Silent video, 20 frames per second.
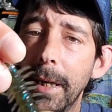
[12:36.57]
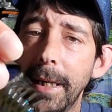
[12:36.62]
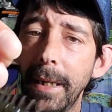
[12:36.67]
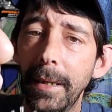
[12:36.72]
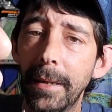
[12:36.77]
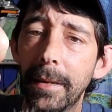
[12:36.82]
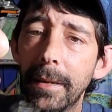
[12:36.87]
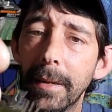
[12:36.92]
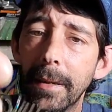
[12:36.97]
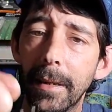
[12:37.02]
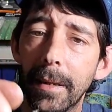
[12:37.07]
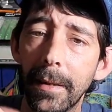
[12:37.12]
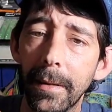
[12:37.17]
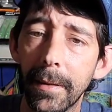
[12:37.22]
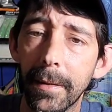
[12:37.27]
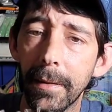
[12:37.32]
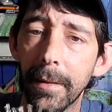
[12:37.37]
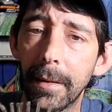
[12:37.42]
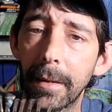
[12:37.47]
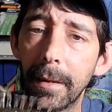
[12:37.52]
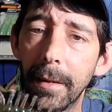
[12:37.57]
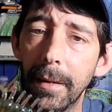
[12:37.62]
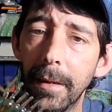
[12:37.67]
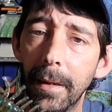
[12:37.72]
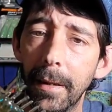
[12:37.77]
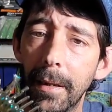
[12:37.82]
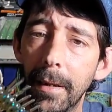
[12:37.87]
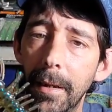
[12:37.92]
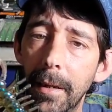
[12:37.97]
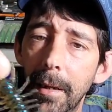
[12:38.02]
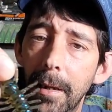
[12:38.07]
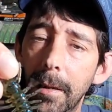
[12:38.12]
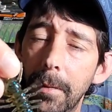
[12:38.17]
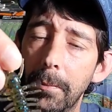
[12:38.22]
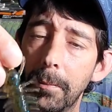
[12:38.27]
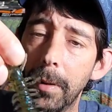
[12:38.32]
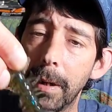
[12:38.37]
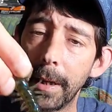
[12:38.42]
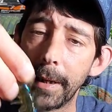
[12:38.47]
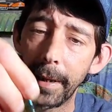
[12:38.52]
eat this.
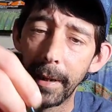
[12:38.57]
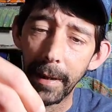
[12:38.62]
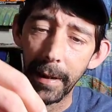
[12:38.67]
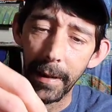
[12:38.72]
But